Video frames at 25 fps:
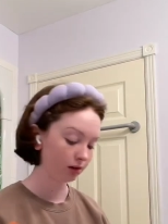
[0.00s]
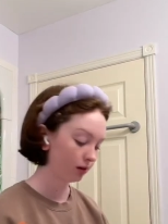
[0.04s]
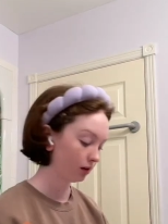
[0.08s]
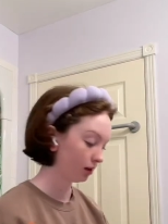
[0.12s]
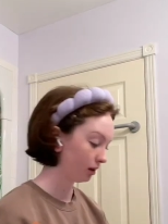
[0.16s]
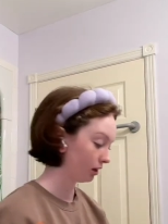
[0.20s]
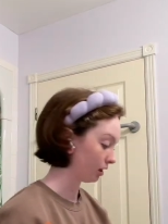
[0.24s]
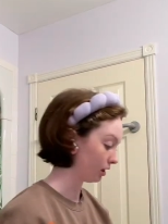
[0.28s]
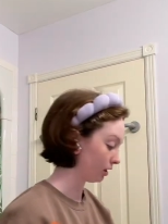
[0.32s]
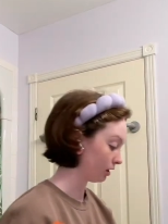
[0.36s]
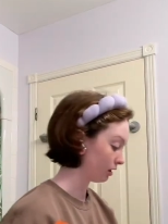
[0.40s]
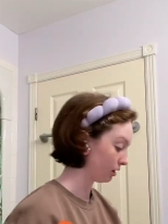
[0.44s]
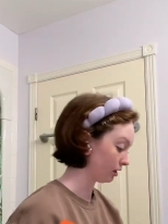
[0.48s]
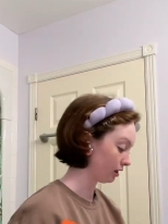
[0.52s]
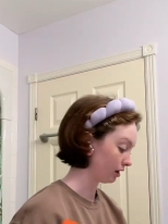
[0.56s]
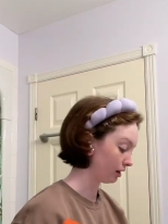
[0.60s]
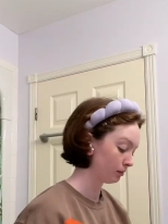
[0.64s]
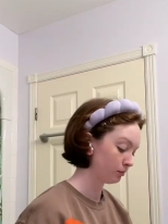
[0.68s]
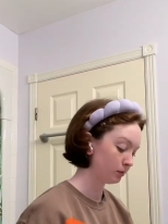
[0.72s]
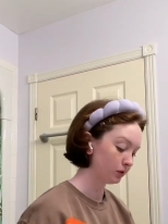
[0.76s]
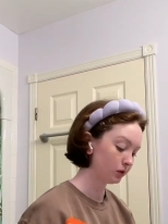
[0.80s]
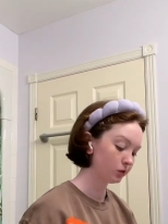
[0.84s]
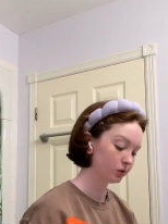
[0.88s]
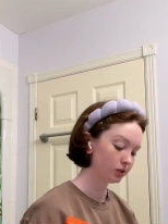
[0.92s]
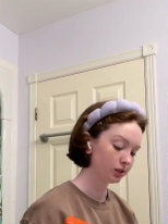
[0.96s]
And
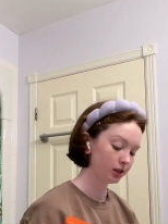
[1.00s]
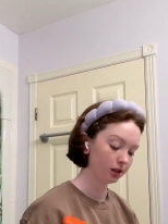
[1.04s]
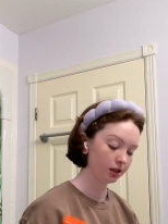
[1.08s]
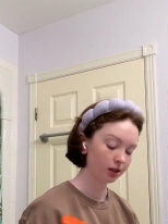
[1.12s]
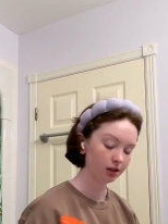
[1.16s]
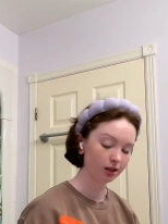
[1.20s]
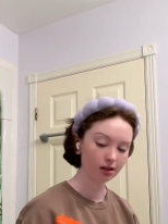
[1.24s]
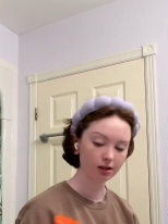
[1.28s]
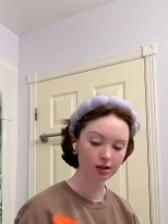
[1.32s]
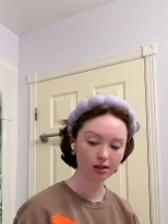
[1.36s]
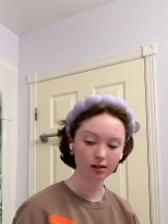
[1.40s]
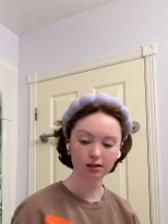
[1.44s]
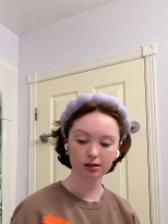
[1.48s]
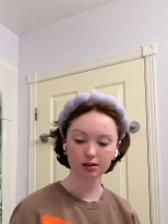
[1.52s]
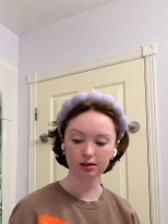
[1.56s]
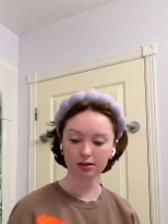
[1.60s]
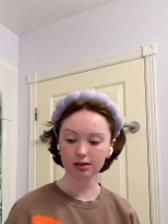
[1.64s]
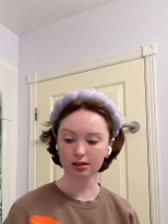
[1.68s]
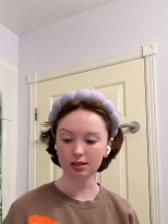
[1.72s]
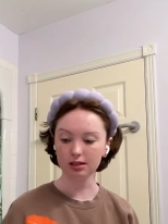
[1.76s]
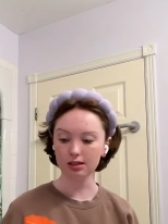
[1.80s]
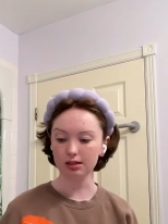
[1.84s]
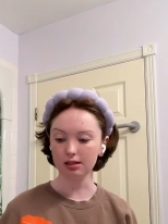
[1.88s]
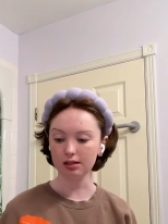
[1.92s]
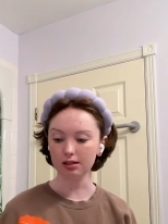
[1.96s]
I'm using
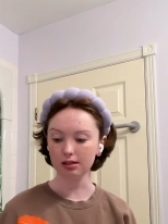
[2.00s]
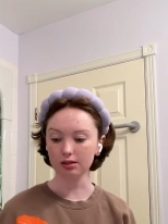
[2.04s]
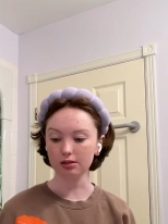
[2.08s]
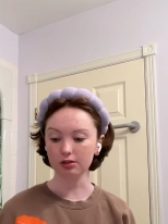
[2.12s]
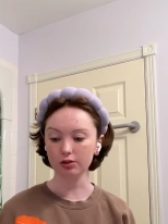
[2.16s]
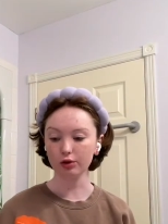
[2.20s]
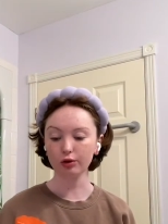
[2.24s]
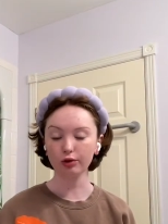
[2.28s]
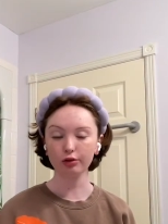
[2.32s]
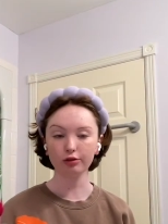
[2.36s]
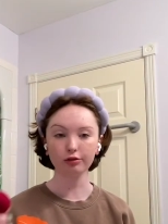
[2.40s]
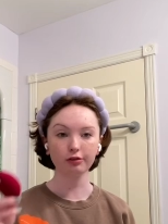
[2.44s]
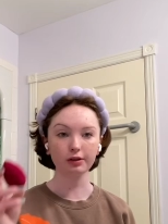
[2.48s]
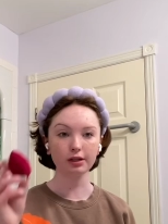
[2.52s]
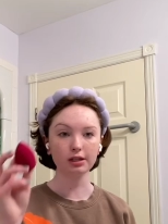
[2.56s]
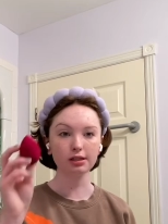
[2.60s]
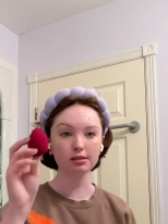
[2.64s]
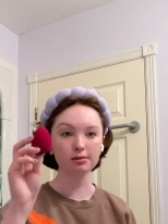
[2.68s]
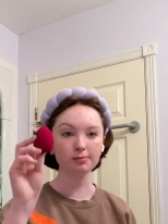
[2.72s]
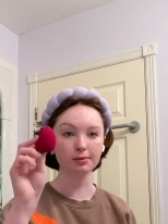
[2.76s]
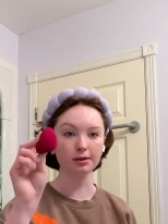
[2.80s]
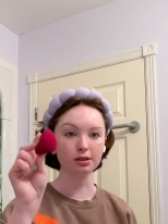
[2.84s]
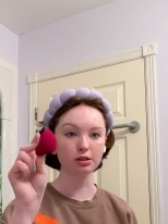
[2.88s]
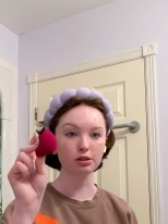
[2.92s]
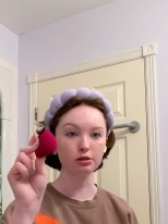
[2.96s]
the Total Face
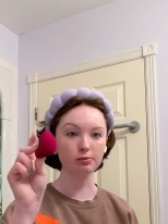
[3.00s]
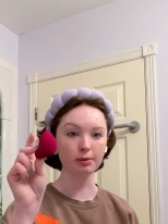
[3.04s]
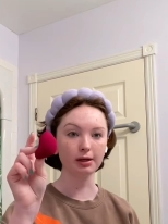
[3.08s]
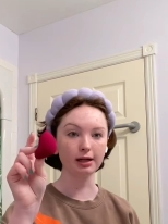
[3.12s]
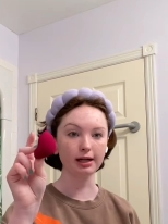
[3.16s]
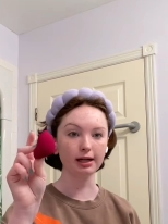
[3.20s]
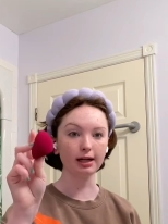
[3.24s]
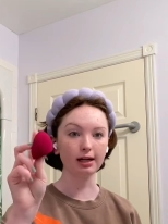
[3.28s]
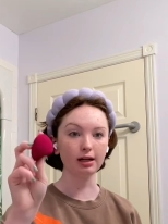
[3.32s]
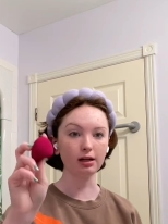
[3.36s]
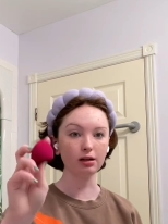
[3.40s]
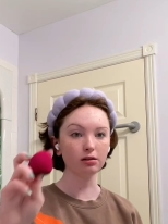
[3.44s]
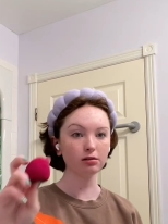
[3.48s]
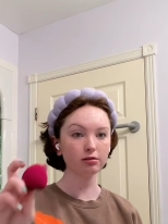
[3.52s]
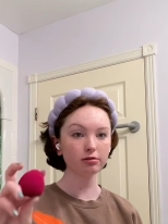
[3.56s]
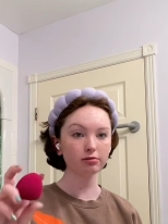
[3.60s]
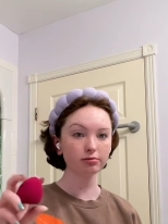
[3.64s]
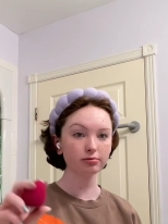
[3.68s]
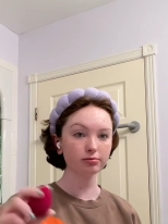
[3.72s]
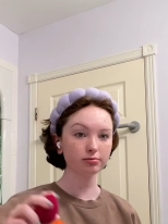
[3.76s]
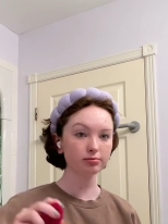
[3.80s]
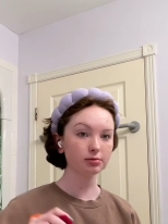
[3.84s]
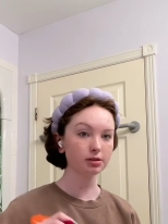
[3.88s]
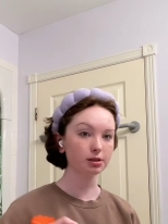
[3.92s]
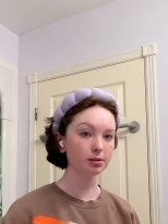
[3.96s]
Sponge by e.l.f.
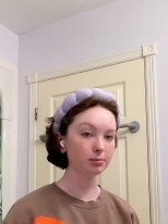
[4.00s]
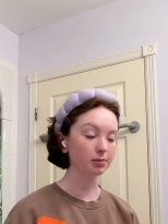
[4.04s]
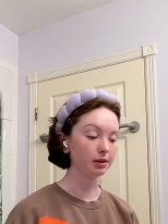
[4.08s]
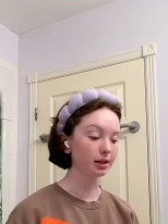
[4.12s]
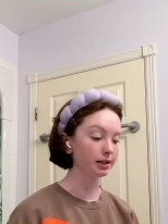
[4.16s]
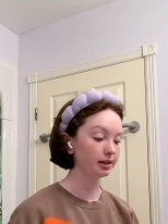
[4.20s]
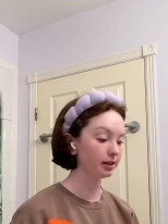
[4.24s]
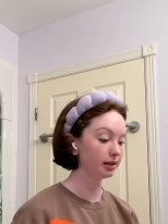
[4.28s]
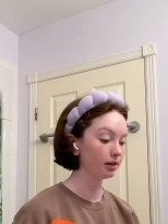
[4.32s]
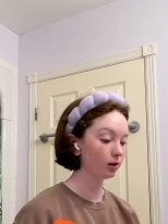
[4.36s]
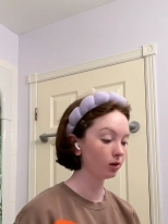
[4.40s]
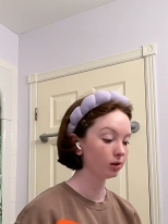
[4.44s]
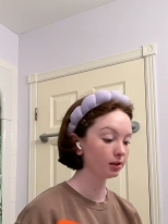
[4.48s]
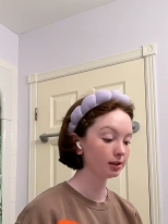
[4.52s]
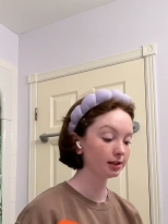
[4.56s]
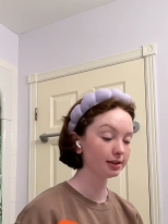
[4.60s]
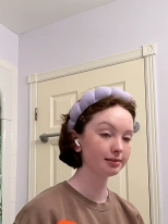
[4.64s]
to blend it all in.